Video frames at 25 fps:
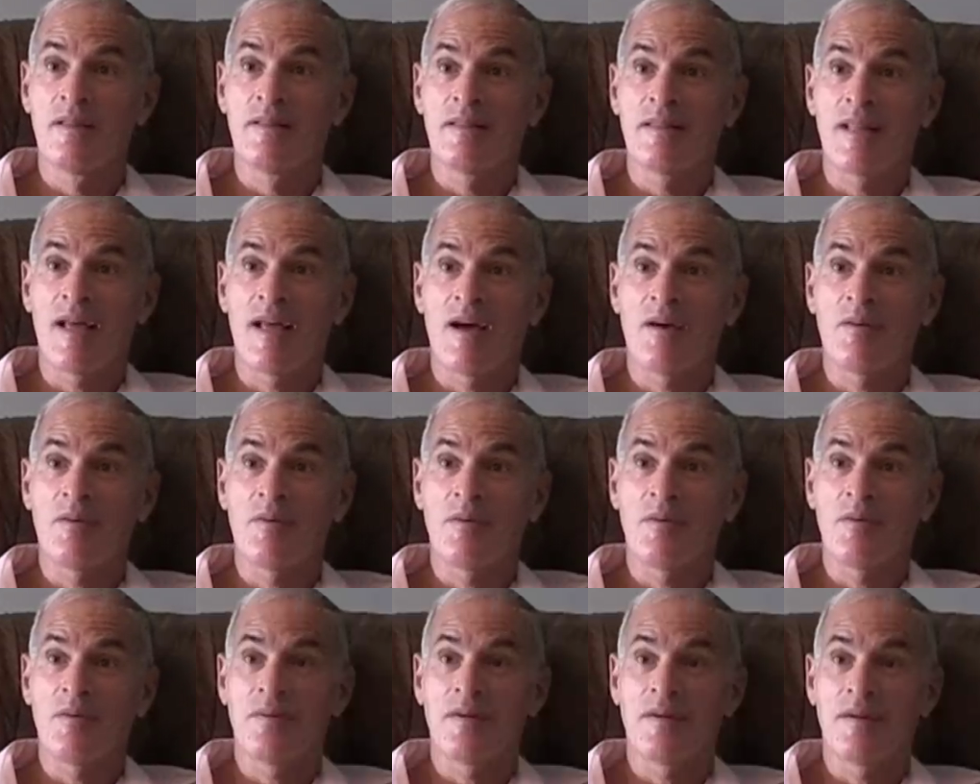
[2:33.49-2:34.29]

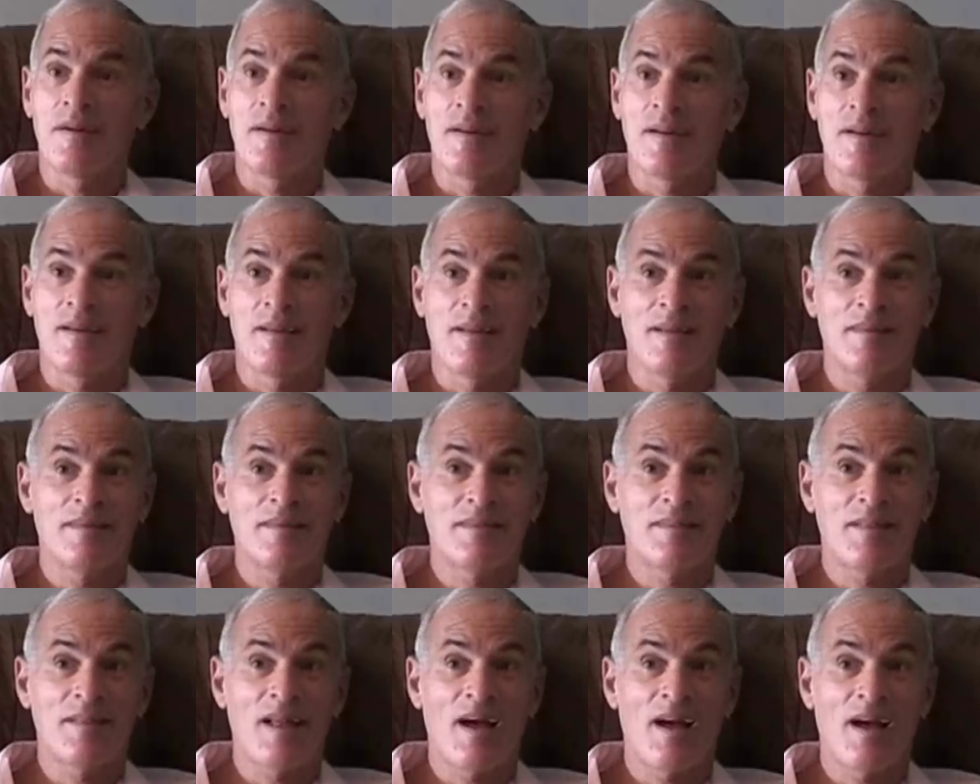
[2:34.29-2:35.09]
Now
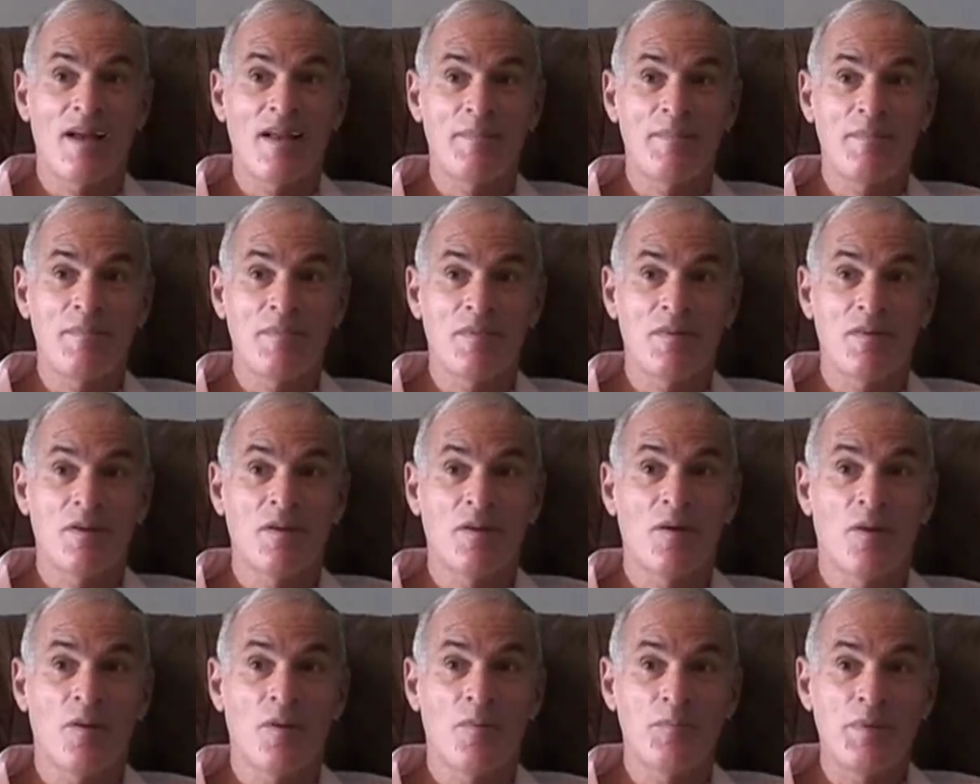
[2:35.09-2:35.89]
it's time to
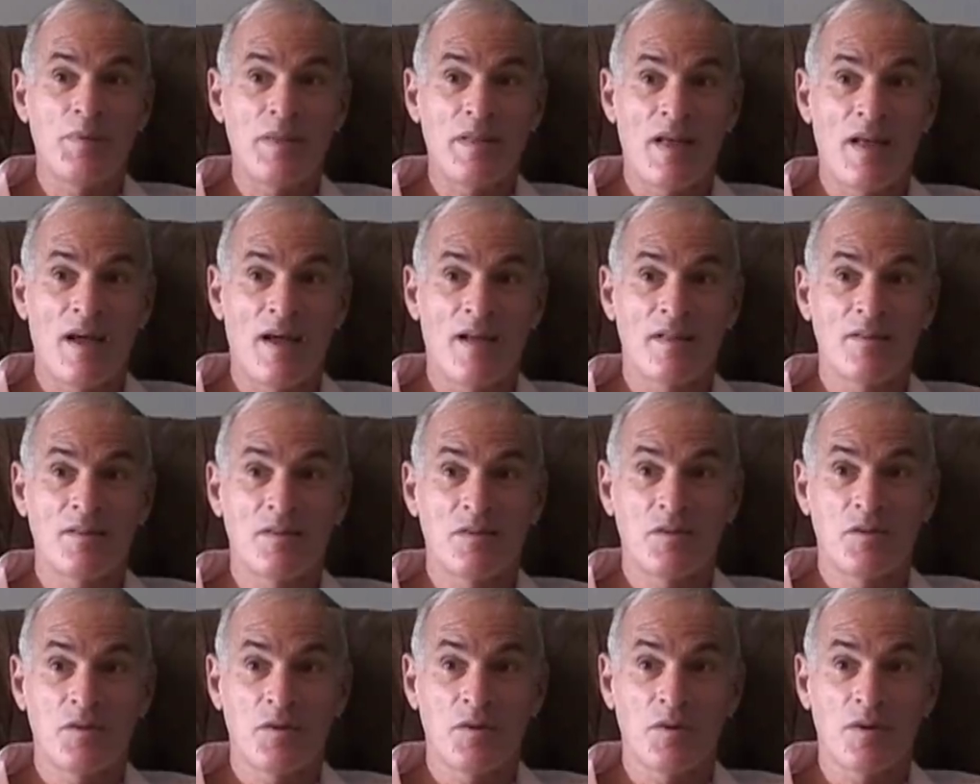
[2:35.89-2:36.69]
go
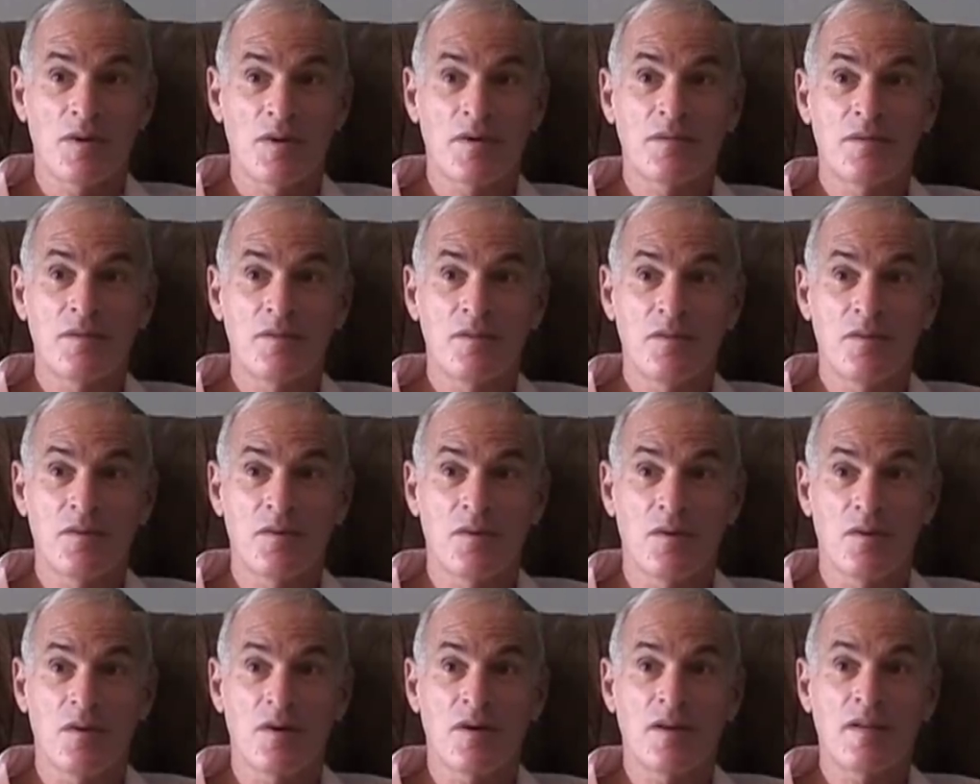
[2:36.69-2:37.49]
beyond talk the
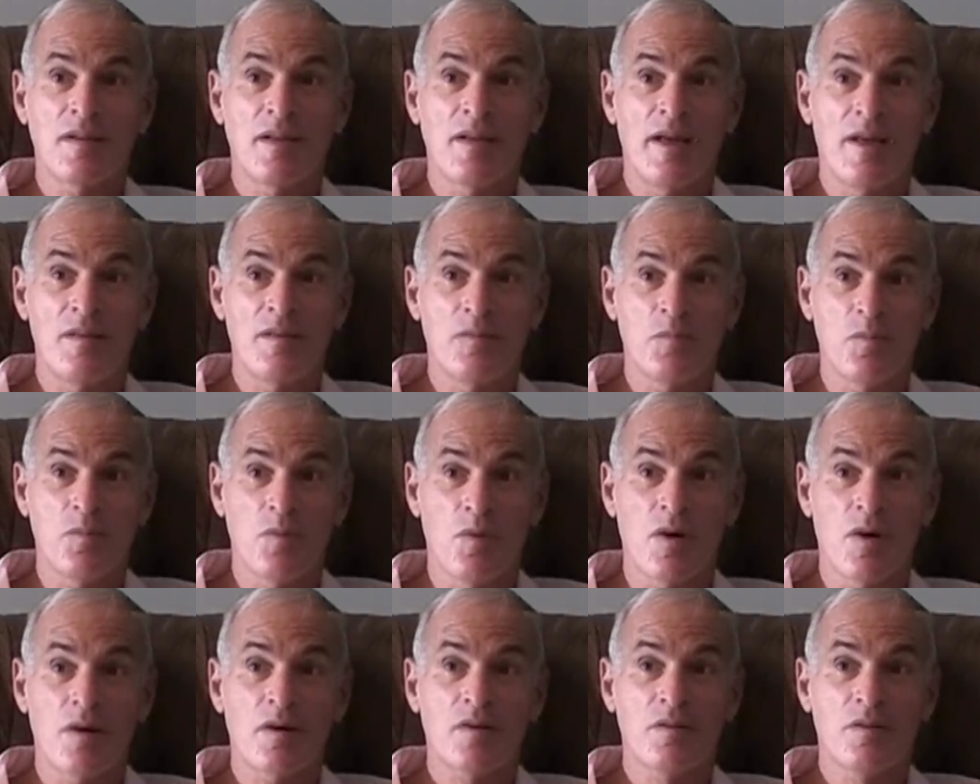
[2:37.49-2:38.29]
talk and
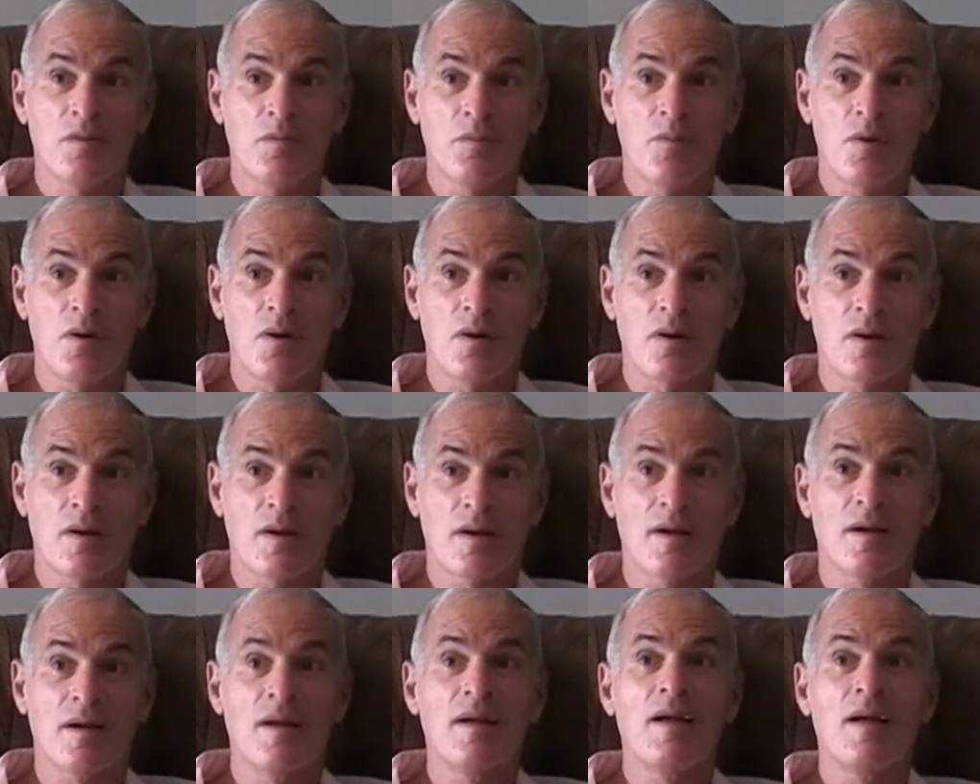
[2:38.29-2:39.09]
walk the
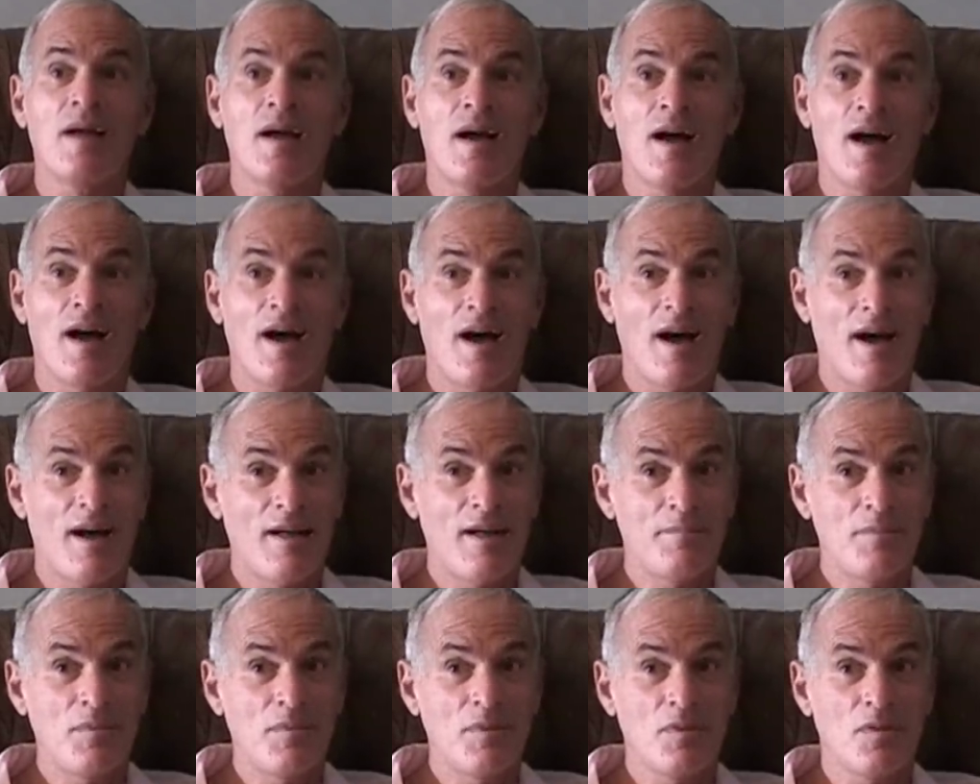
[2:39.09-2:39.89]
walk.
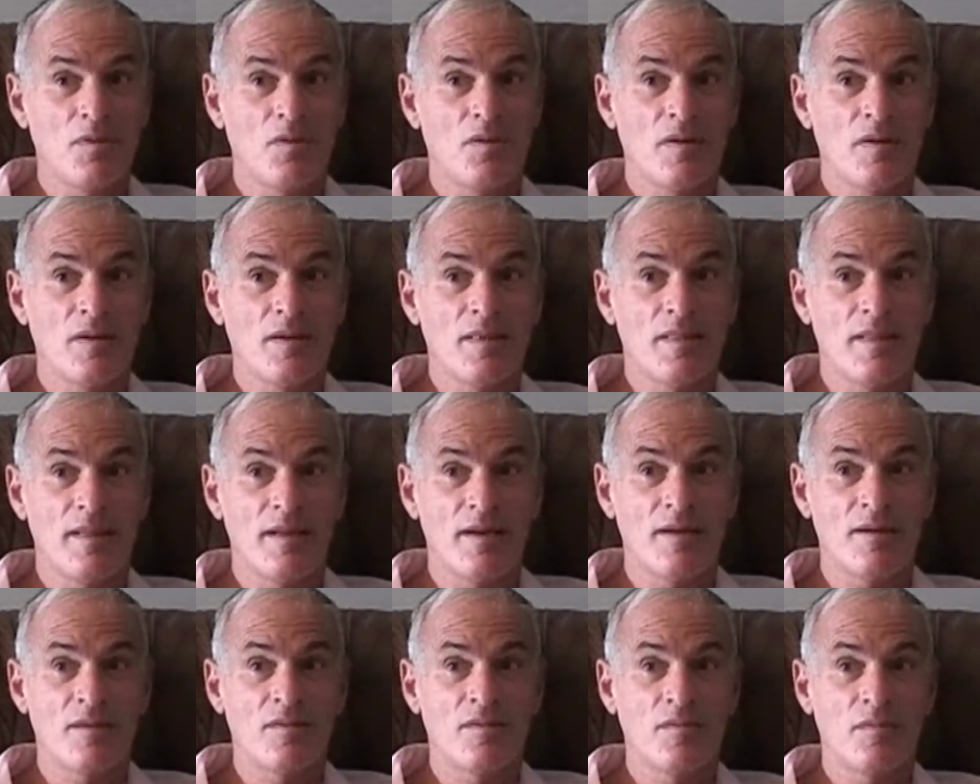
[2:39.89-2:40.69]
I belong
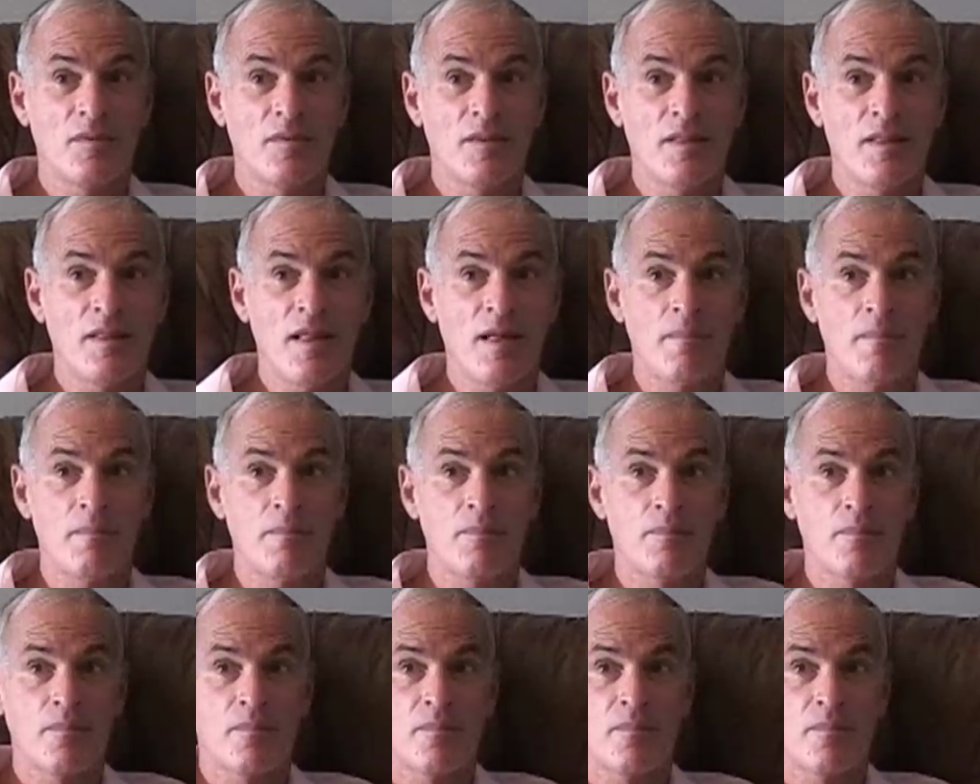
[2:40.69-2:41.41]
there with them.